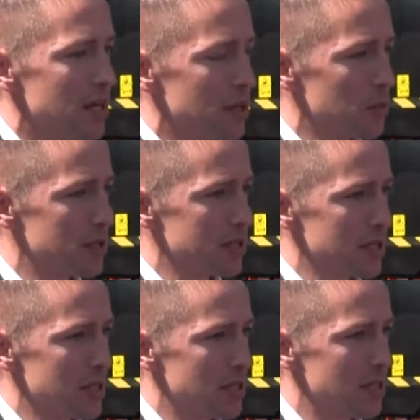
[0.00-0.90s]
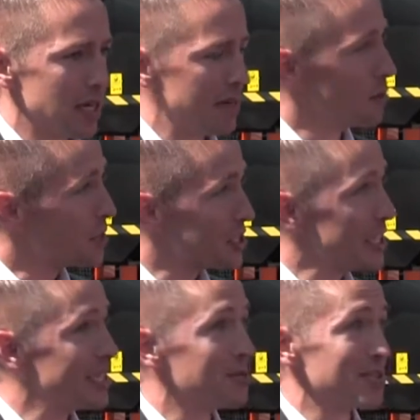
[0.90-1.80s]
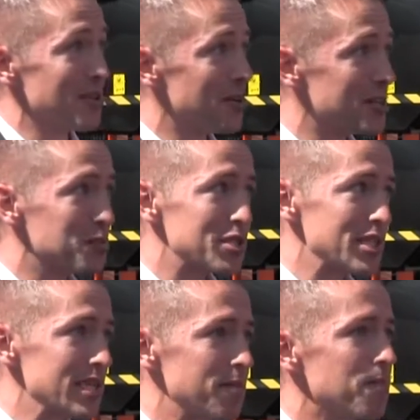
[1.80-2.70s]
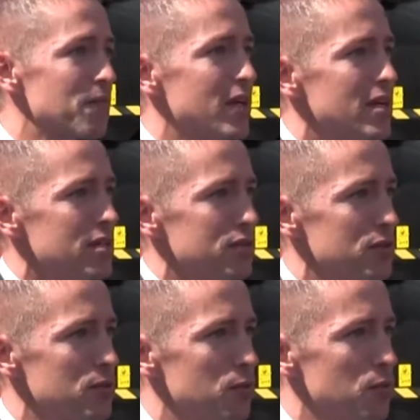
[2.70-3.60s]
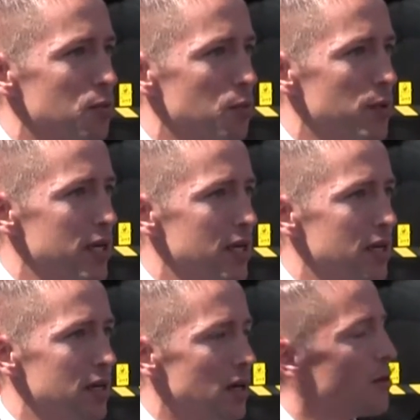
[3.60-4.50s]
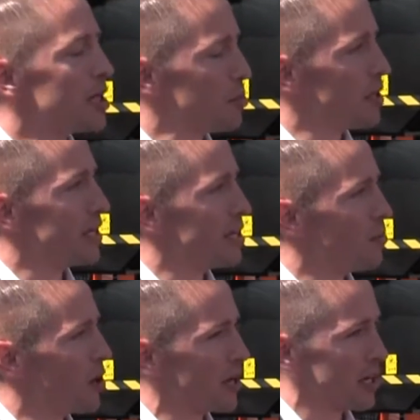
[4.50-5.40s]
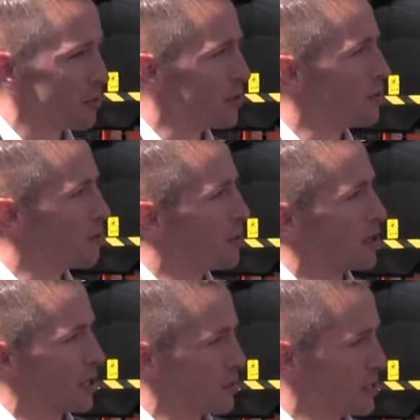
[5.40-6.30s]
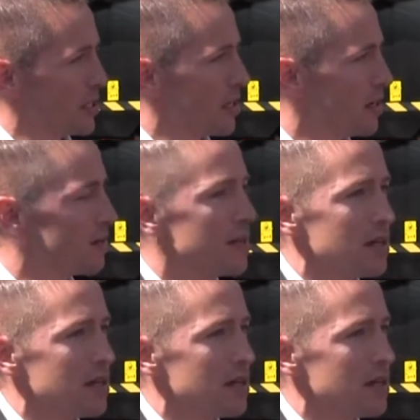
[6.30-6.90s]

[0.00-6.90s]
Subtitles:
It was a heavy machine. It was a large machine. So we already played in the market, and we knew the market was there.